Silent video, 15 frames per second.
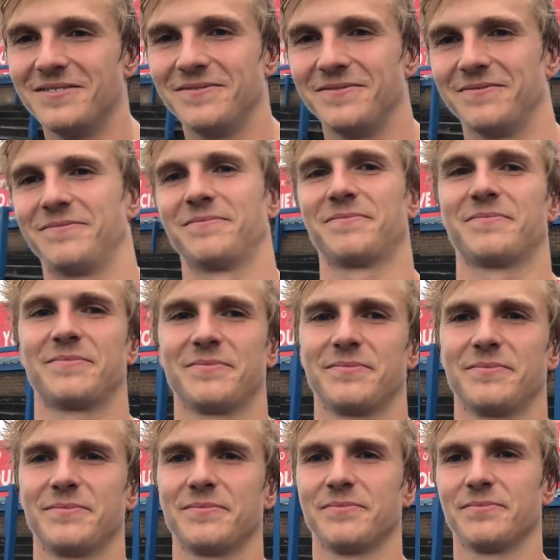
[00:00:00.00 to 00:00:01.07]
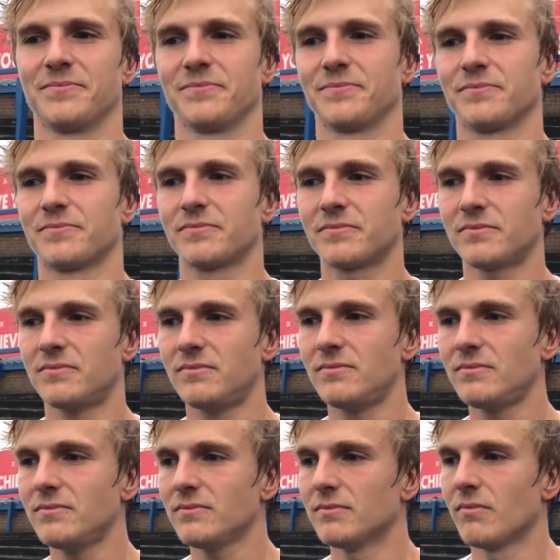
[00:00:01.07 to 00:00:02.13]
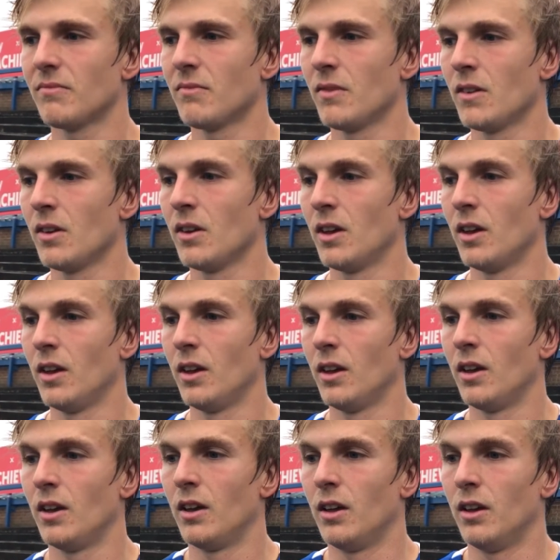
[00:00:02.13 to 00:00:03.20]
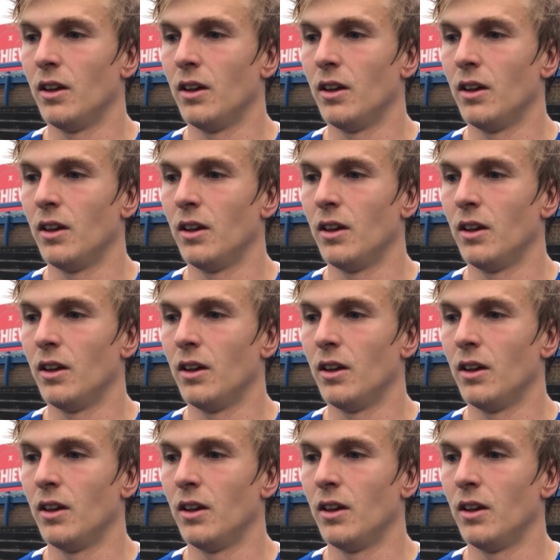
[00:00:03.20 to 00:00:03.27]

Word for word: And uh, obviously very important points up to fourth in the league now.